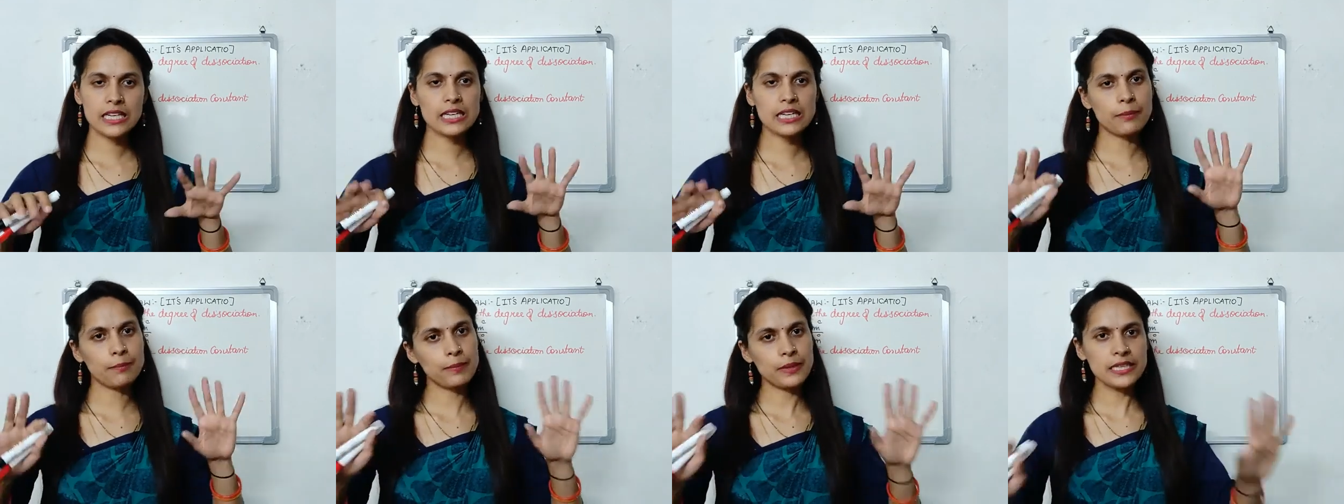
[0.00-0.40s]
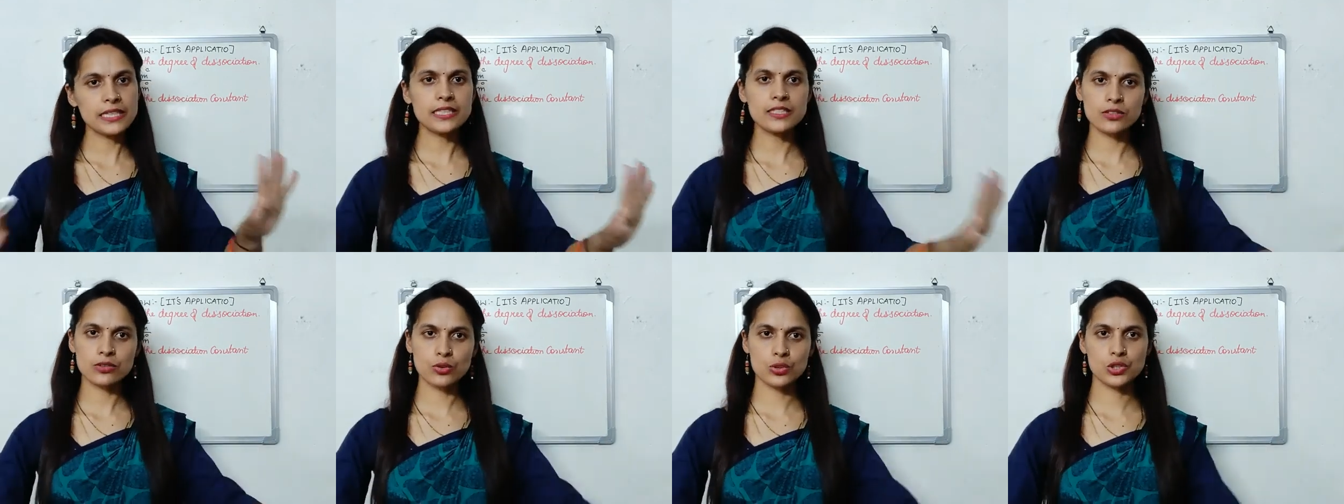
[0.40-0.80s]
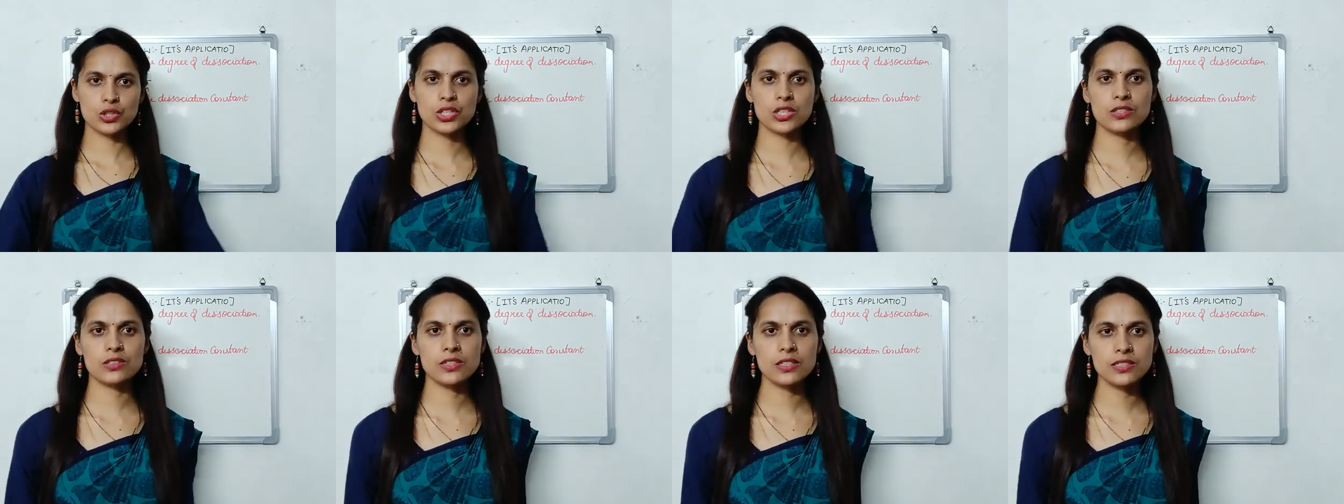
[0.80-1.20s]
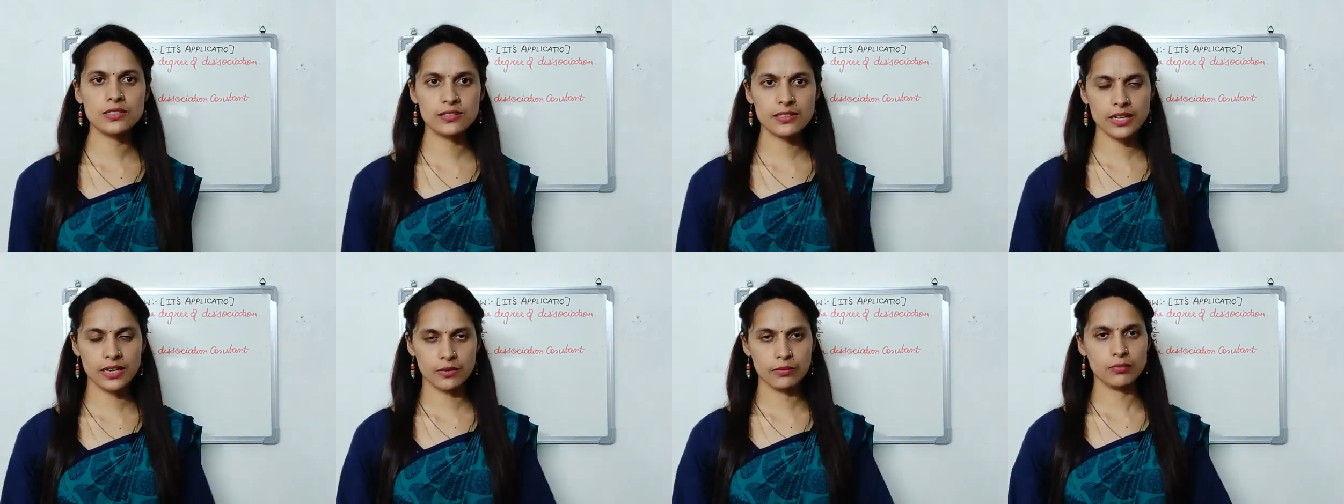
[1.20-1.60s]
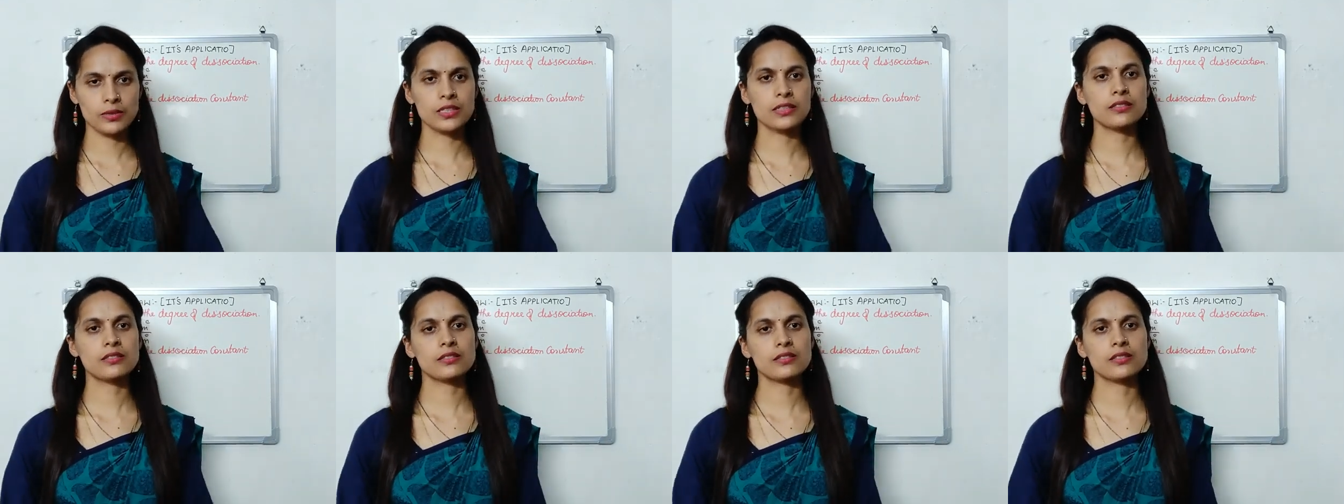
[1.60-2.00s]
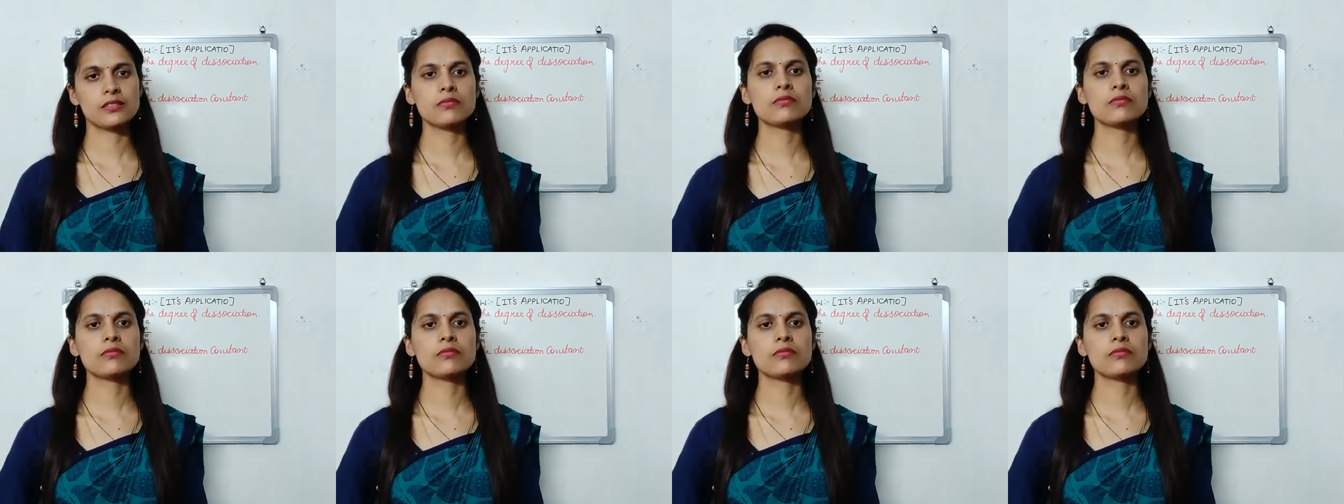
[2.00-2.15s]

complete dissociation is done, means